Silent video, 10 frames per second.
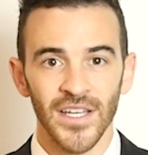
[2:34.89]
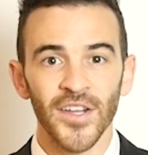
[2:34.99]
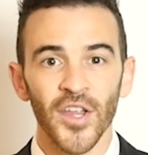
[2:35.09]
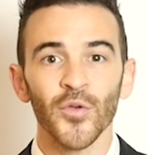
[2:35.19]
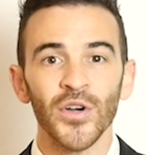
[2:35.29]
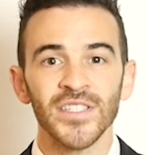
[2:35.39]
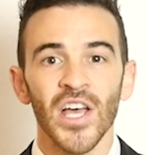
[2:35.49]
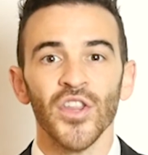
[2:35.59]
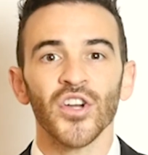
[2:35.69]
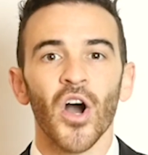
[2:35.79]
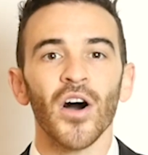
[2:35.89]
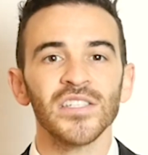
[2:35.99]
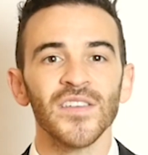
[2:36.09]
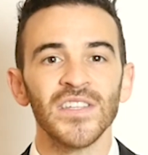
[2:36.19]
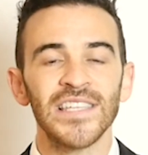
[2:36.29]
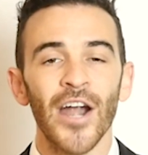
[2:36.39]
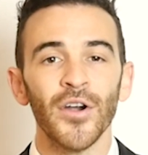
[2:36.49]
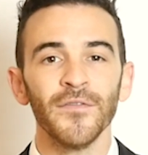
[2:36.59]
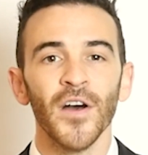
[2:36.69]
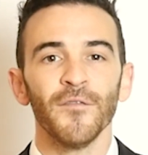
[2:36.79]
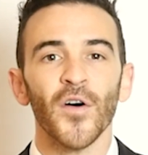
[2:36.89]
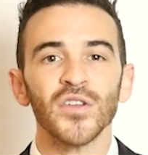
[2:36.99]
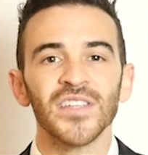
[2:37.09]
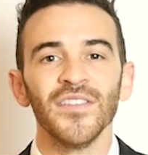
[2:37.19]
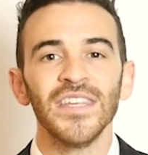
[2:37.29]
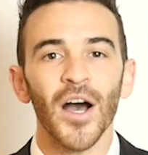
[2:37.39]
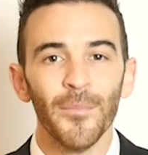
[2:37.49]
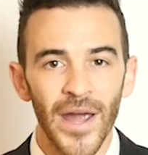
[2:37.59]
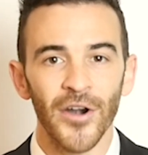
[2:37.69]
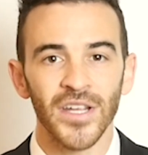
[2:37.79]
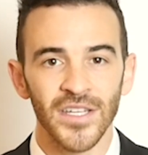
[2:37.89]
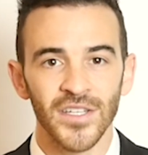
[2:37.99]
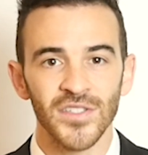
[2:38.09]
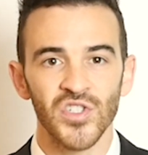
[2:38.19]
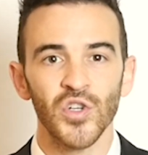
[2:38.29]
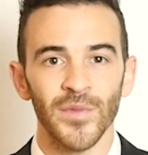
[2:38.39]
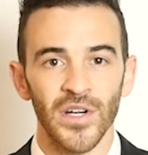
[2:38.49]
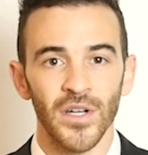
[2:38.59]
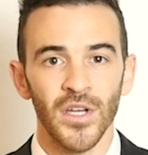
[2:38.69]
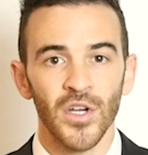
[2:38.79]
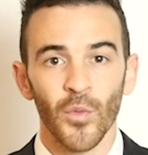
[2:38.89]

In other words, the cost of the tariff falls on the American consumer.